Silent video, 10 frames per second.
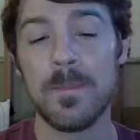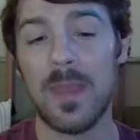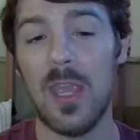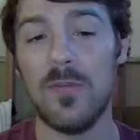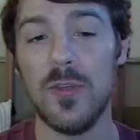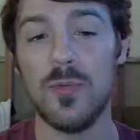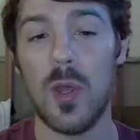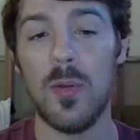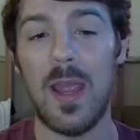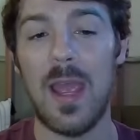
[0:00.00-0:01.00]
If you
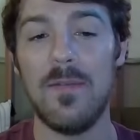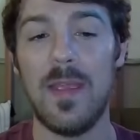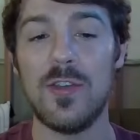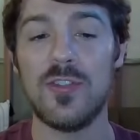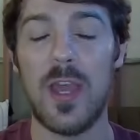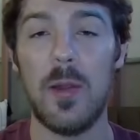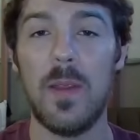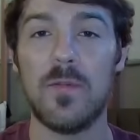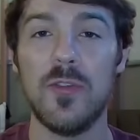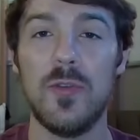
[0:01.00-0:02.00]
don't have a Shadow
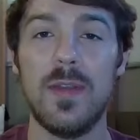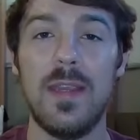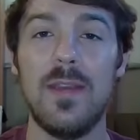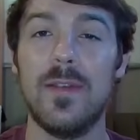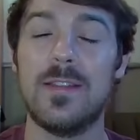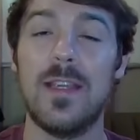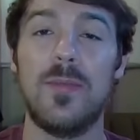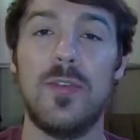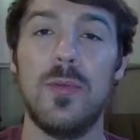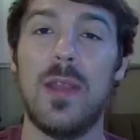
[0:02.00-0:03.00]
Ampharos, you can easily
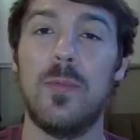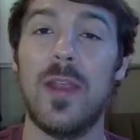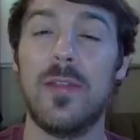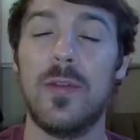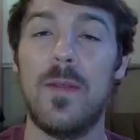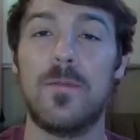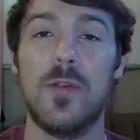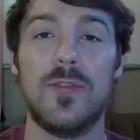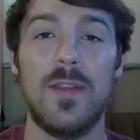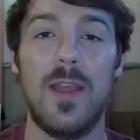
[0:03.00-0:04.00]
substitute a regular
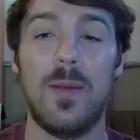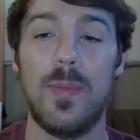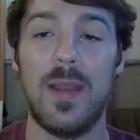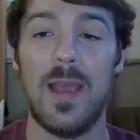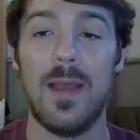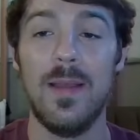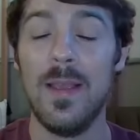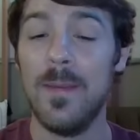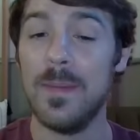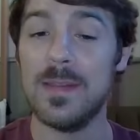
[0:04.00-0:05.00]
Ampharos in there, but
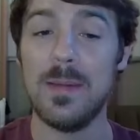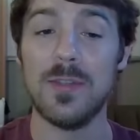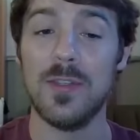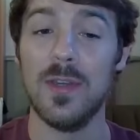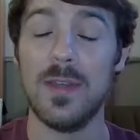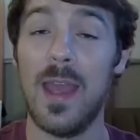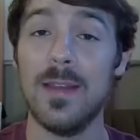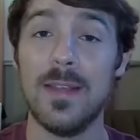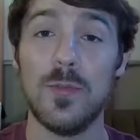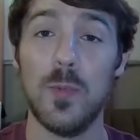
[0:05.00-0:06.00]
this team is good,
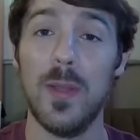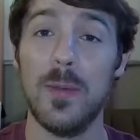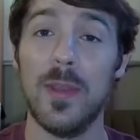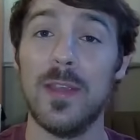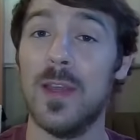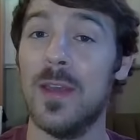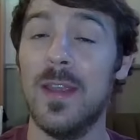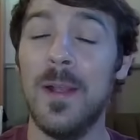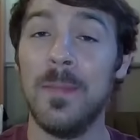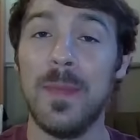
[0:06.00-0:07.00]
guys. It's really, really
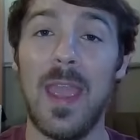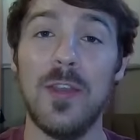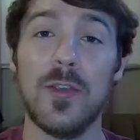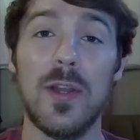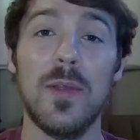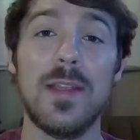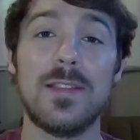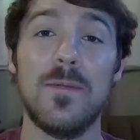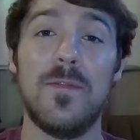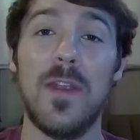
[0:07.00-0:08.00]
good, and you're going to look at
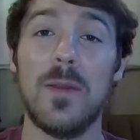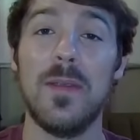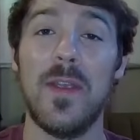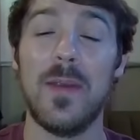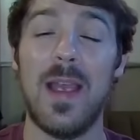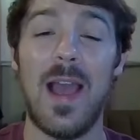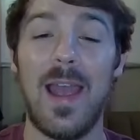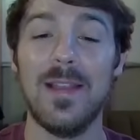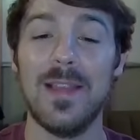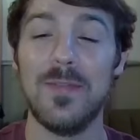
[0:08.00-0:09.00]
some very, very
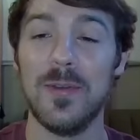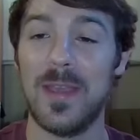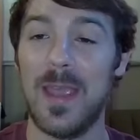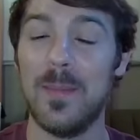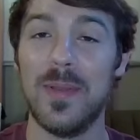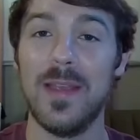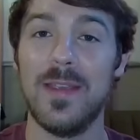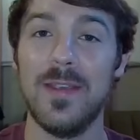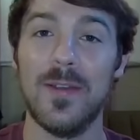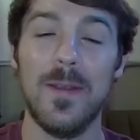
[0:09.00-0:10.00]
high-level gameplay
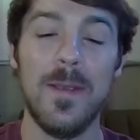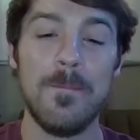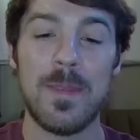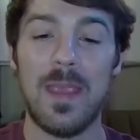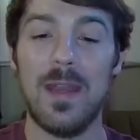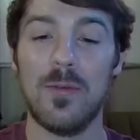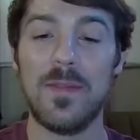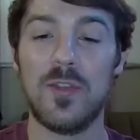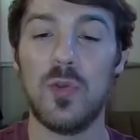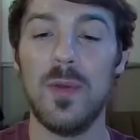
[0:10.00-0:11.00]
here in
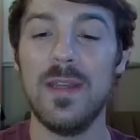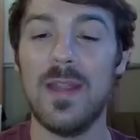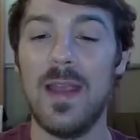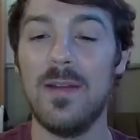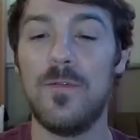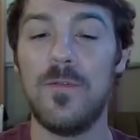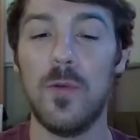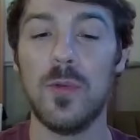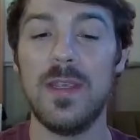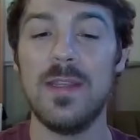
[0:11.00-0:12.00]
around the
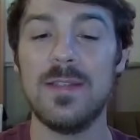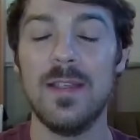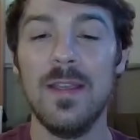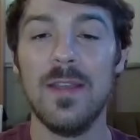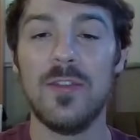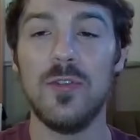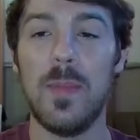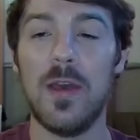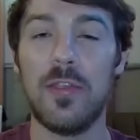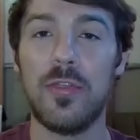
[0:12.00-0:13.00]
2940s to
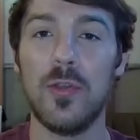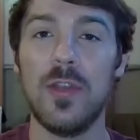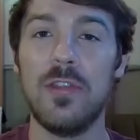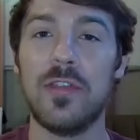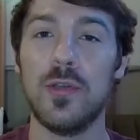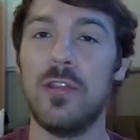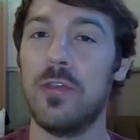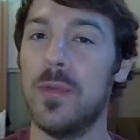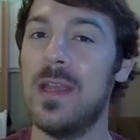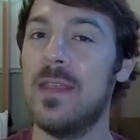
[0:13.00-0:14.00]
about
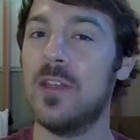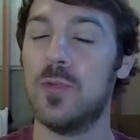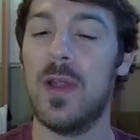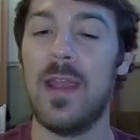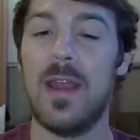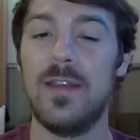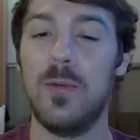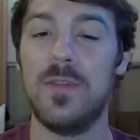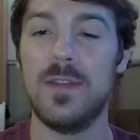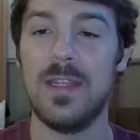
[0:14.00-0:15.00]
30-33, I think is where I ended
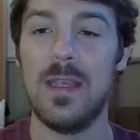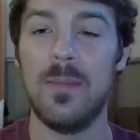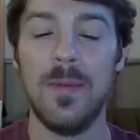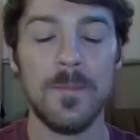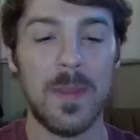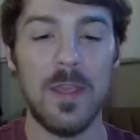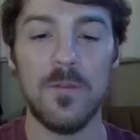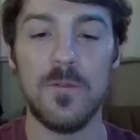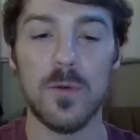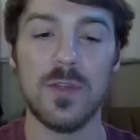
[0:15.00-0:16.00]
with the team in
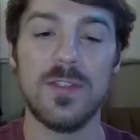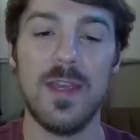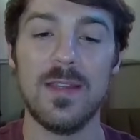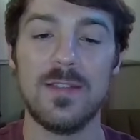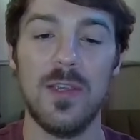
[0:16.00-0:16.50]
4 sets.